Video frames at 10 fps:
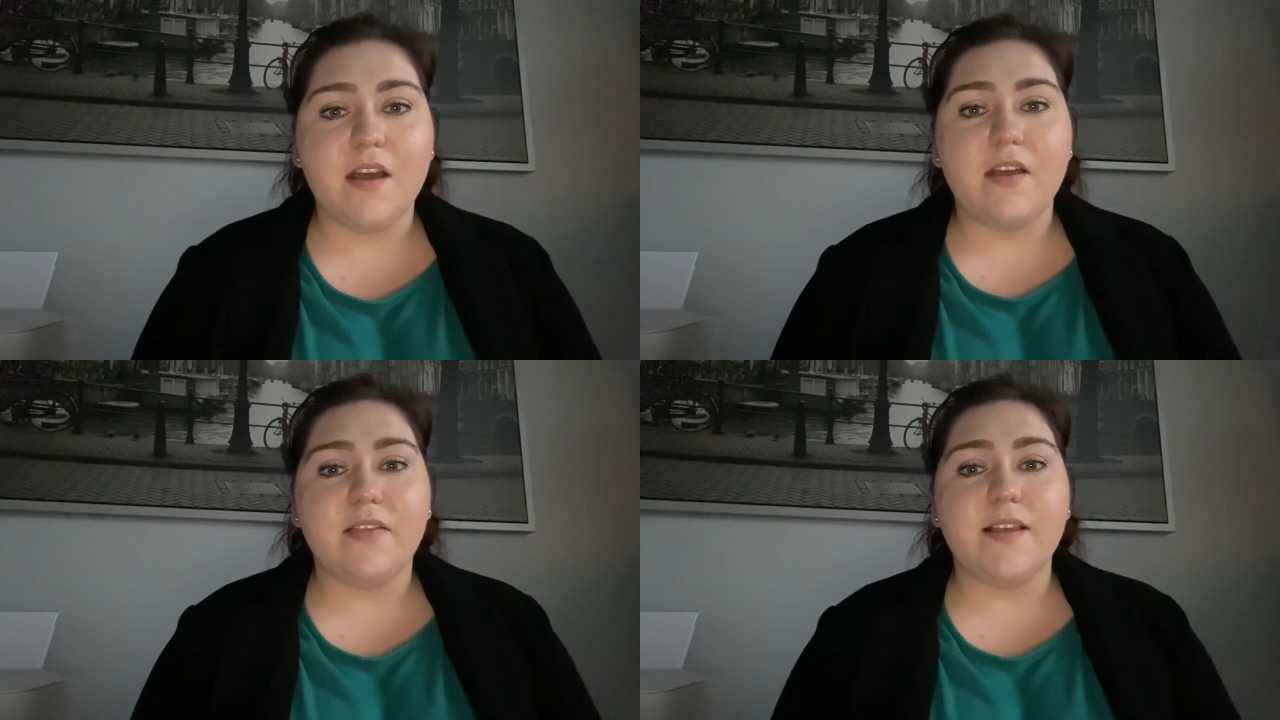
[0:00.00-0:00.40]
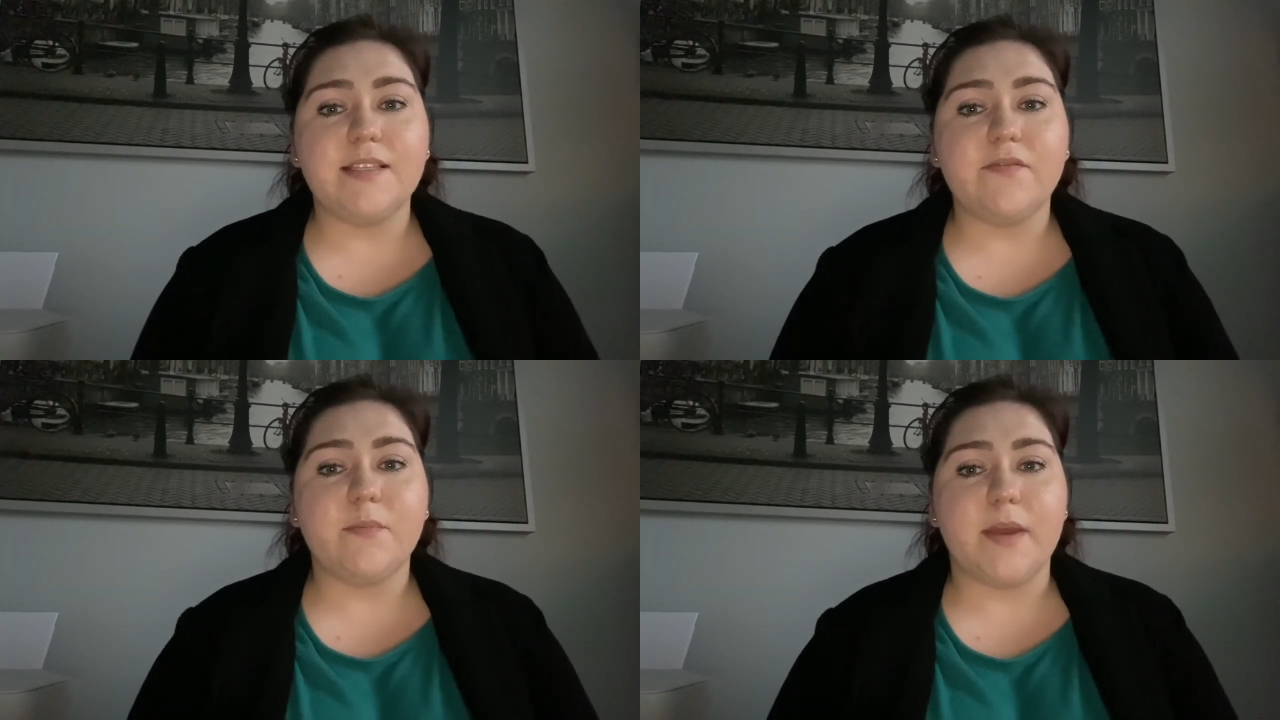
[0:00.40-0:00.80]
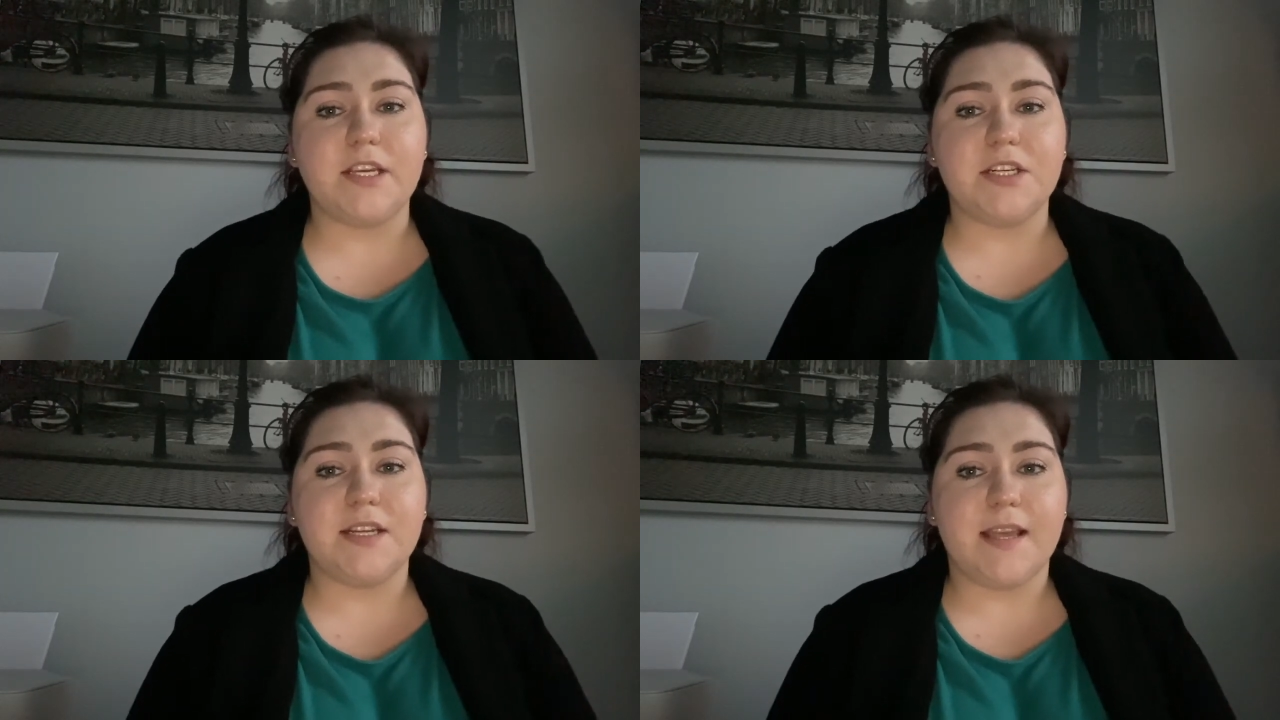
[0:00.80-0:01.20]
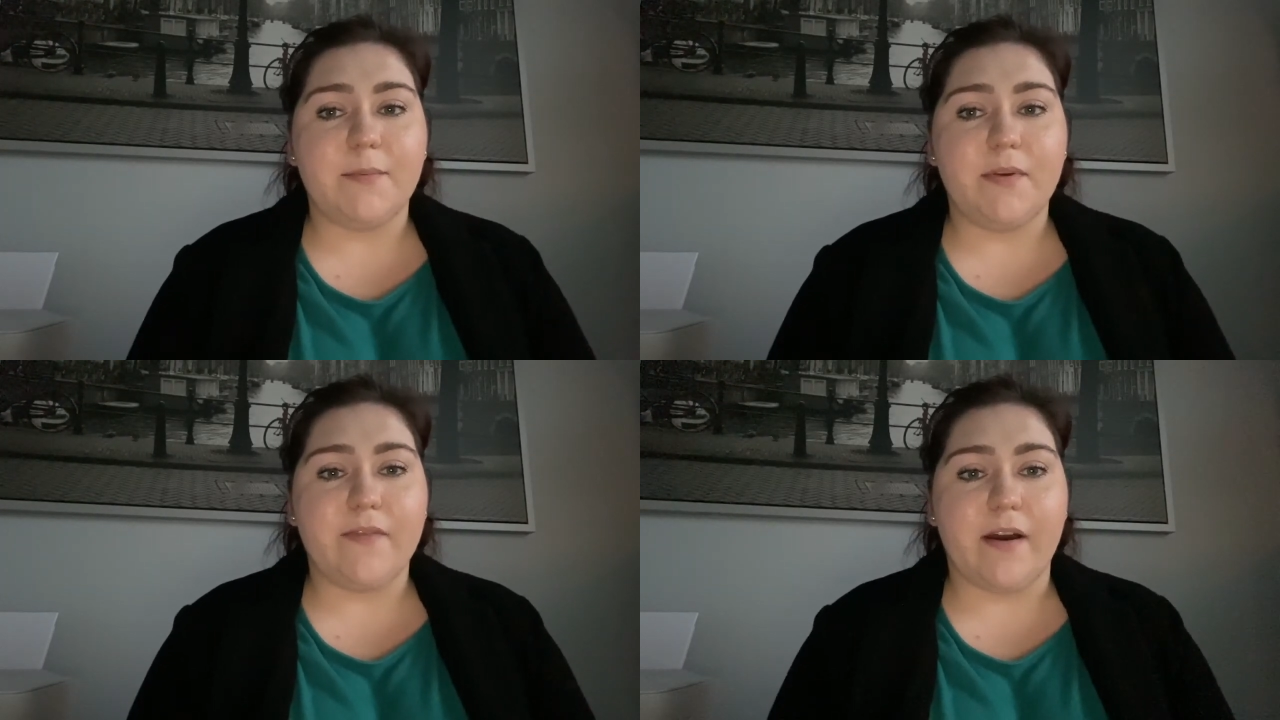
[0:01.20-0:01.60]
This information can
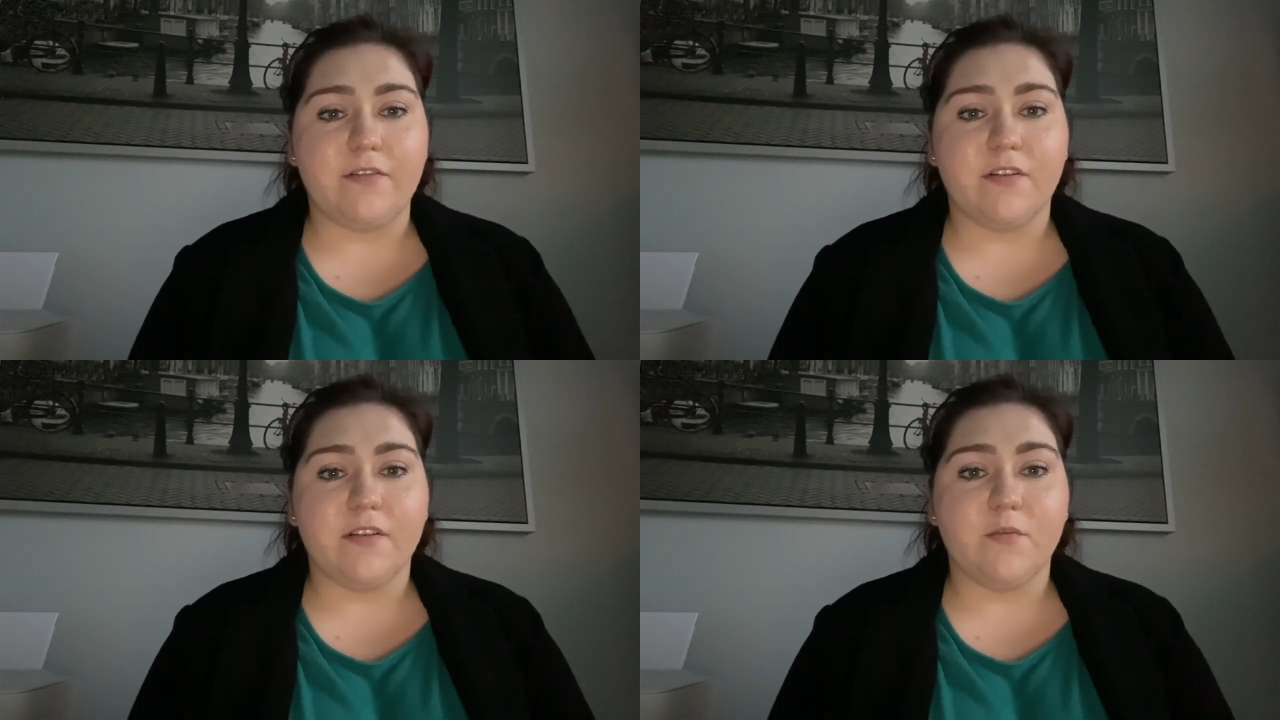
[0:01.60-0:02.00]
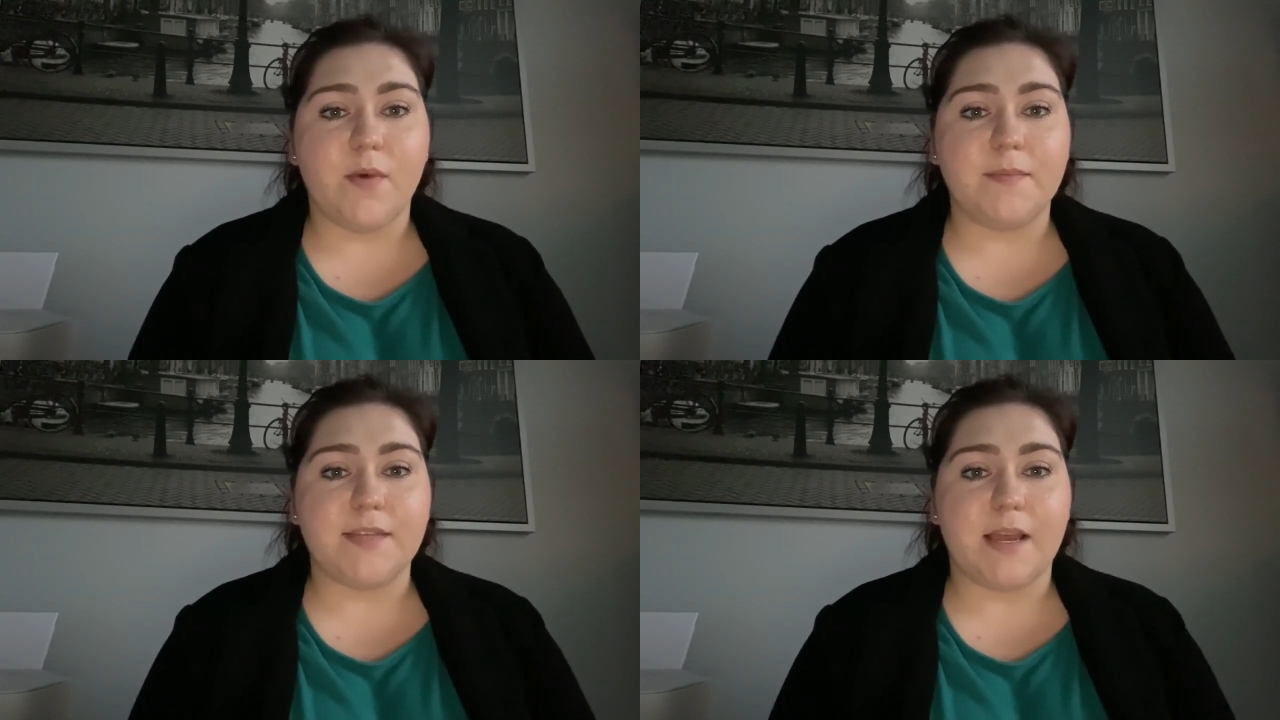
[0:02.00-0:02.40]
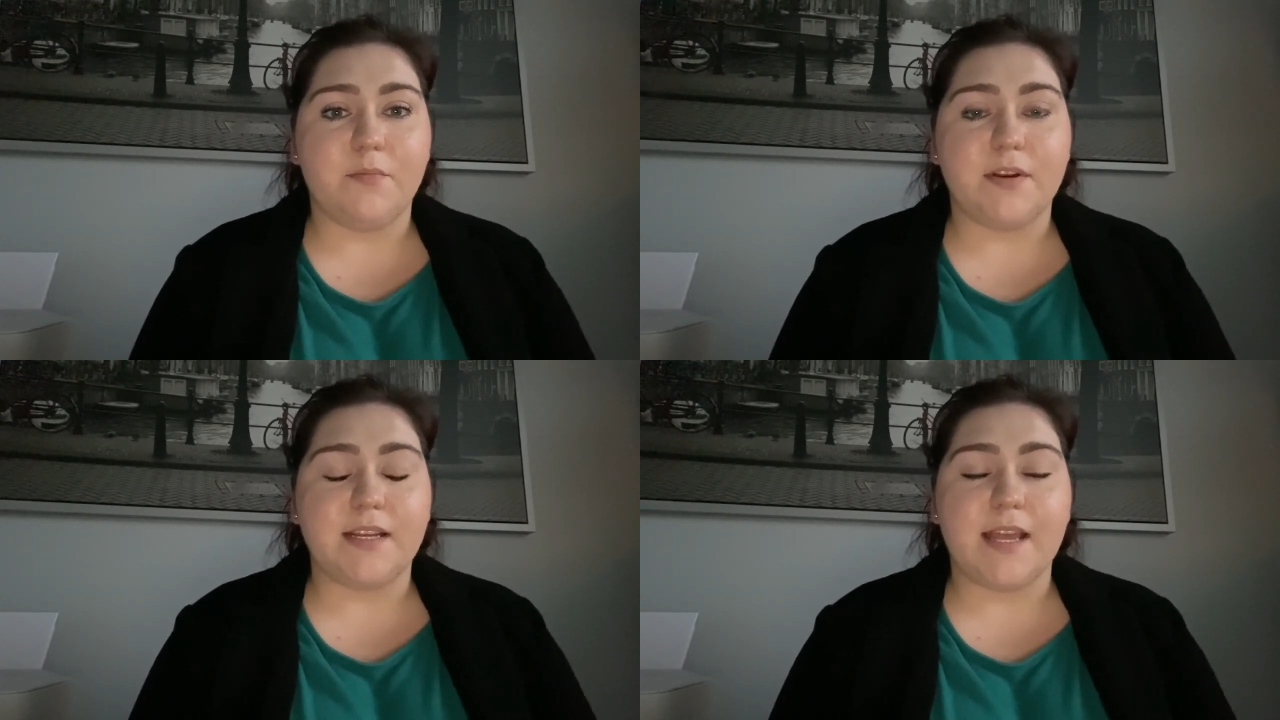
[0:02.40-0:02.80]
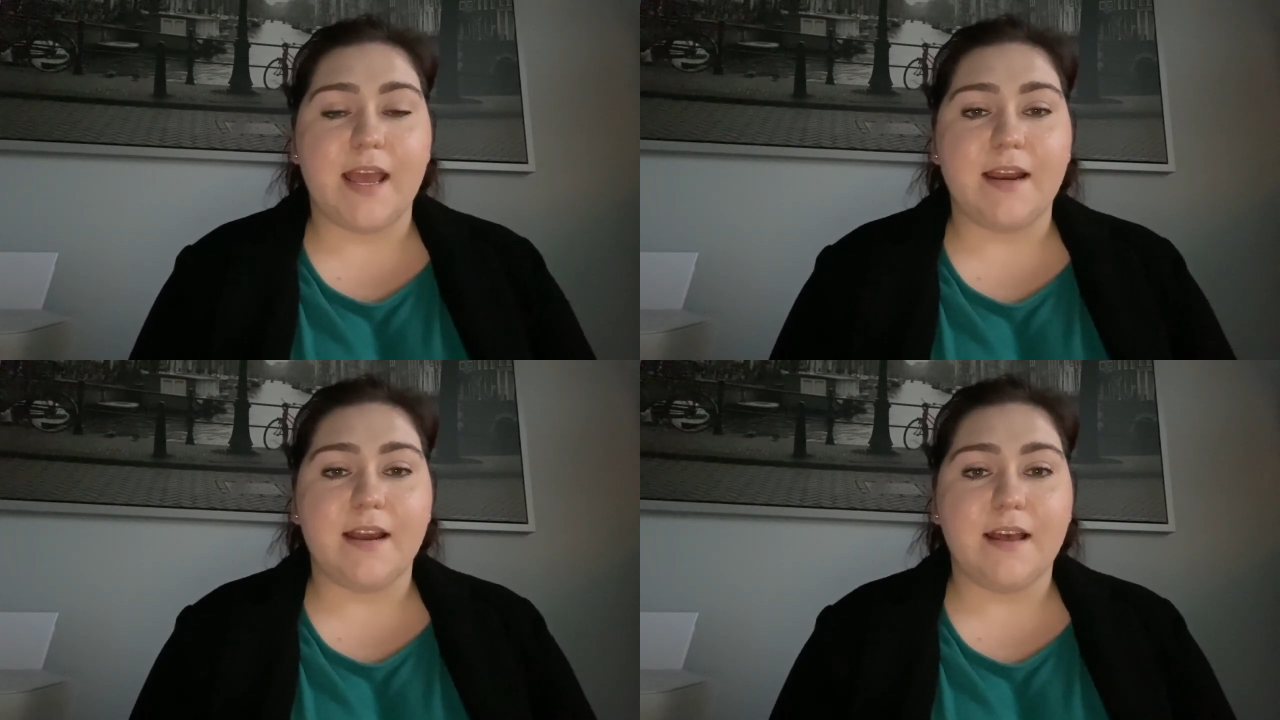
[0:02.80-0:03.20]
be found on the website
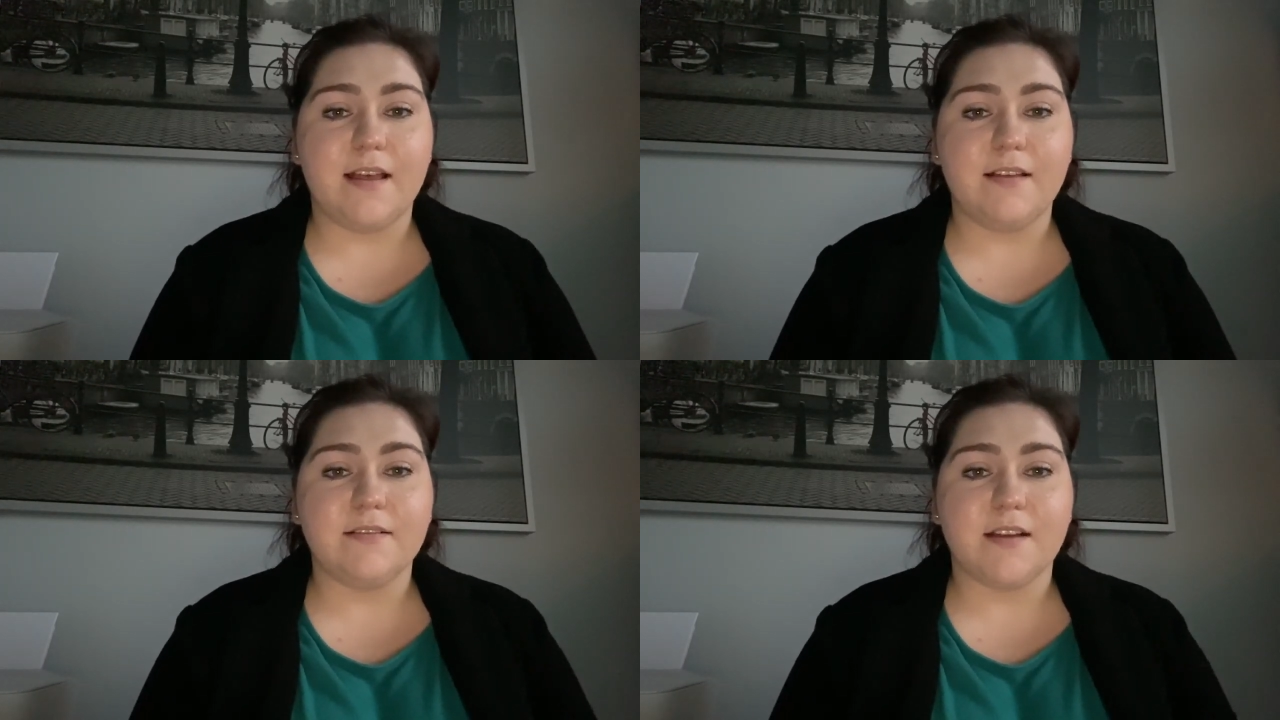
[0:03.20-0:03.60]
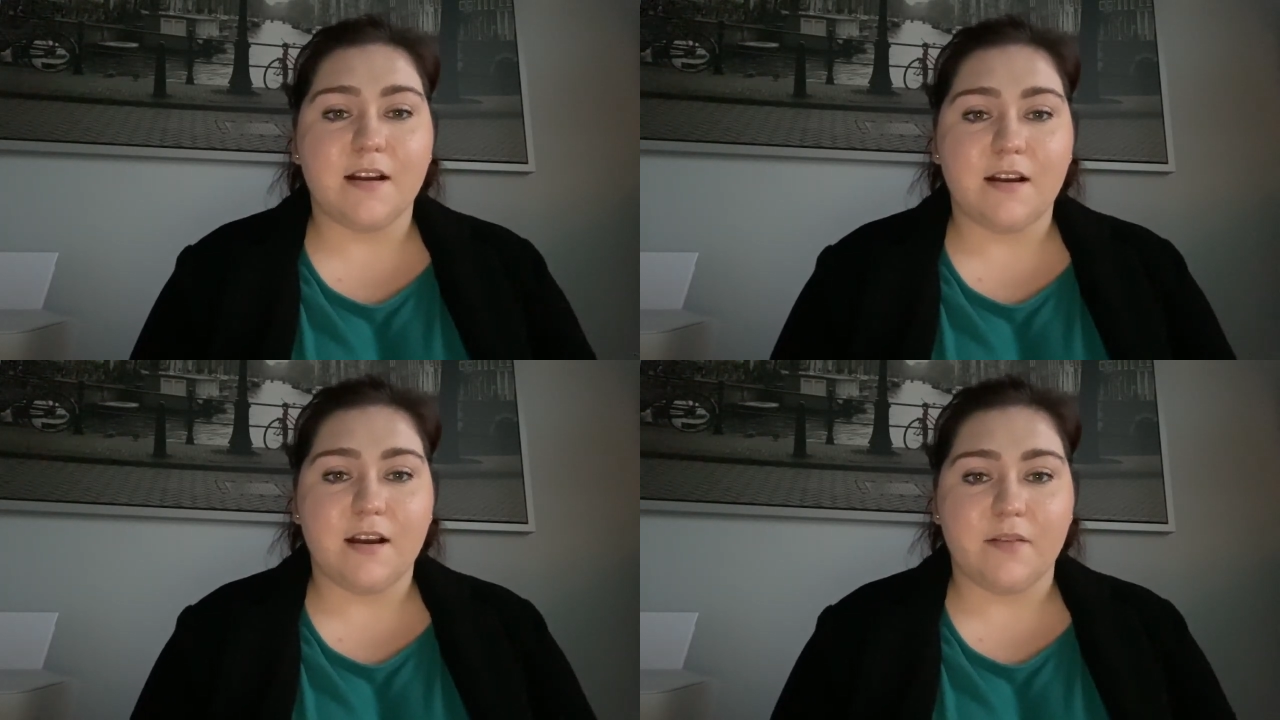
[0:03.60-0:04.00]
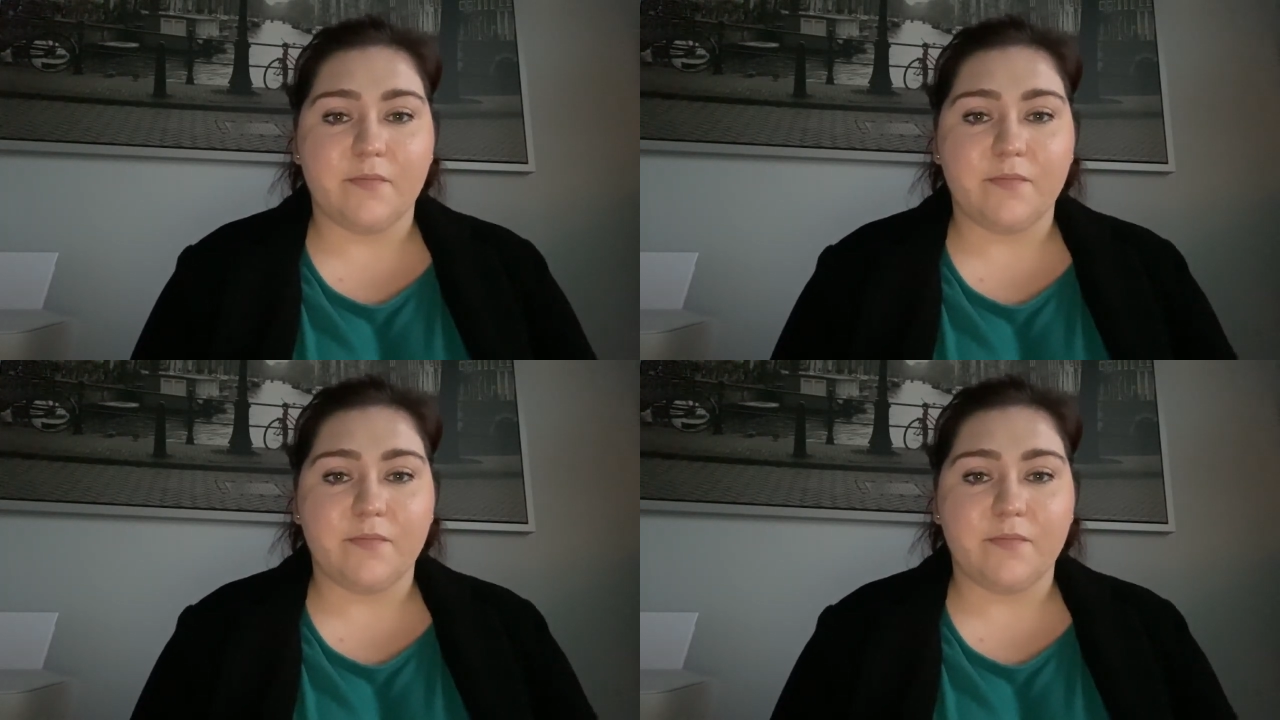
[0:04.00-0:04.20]
britannica.com.